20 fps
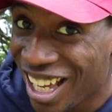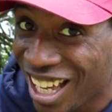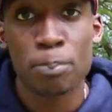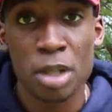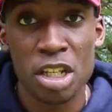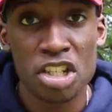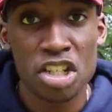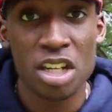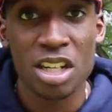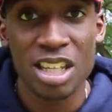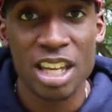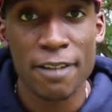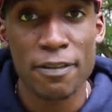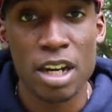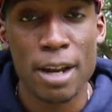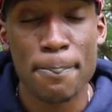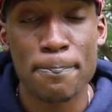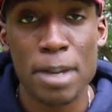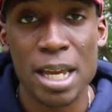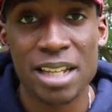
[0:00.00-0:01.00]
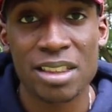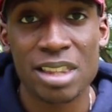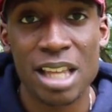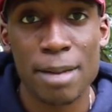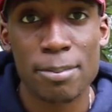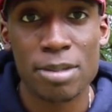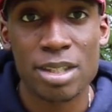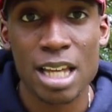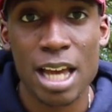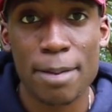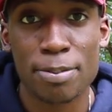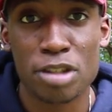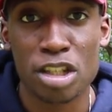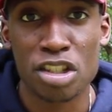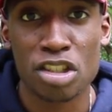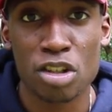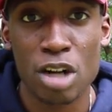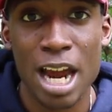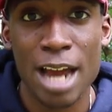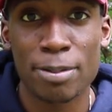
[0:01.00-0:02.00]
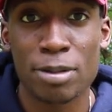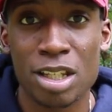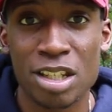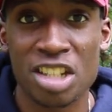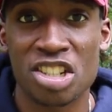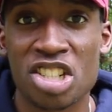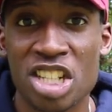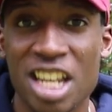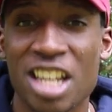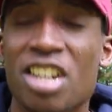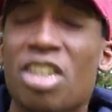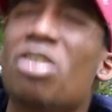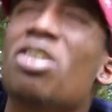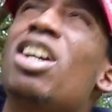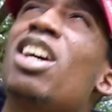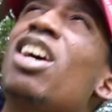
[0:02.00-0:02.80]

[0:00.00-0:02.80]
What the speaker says: Be sure to give it a big thumbs up, subscribe to the channel.